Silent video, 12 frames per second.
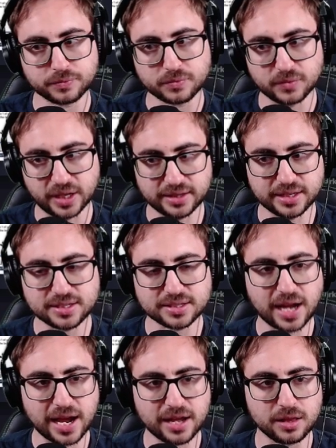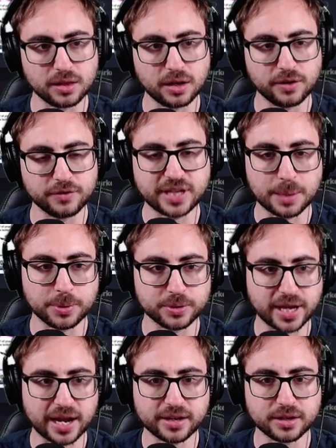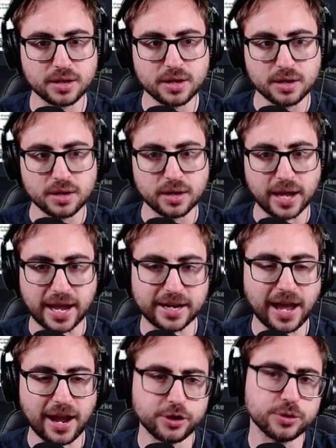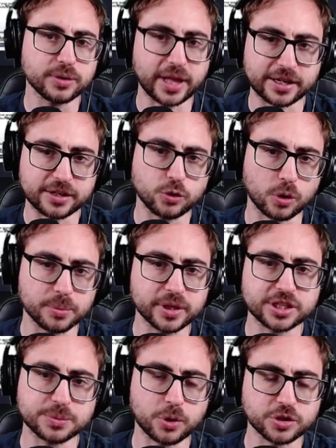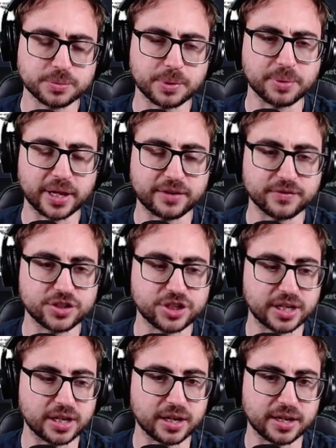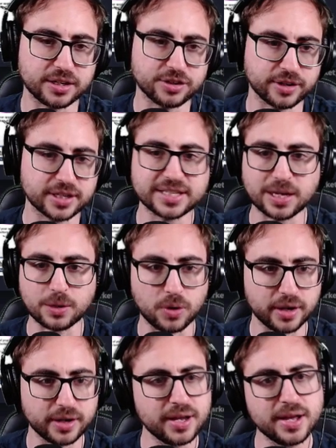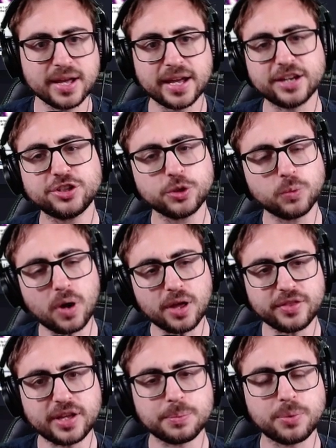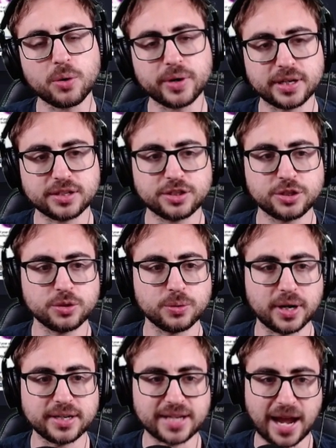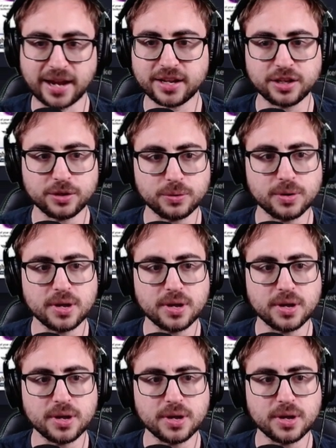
In this style of tempo deck and how you're like normally supposed to be playing Vegeta during set 1 is you want the opponent to attack you.